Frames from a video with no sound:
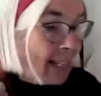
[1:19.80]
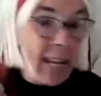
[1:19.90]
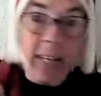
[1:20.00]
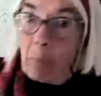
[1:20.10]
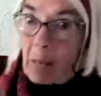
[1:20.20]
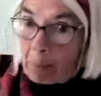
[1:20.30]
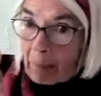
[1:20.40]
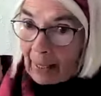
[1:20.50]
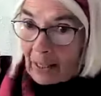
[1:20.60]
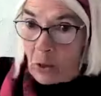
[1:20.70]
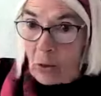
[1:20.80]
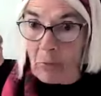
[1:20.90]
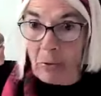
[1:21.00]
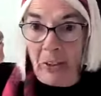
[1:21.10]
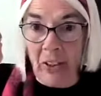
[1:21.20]
lent me a picture
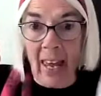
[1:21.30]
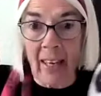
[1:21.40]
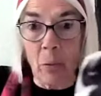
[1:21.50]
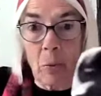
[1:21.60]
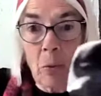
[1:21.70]
of a snail, which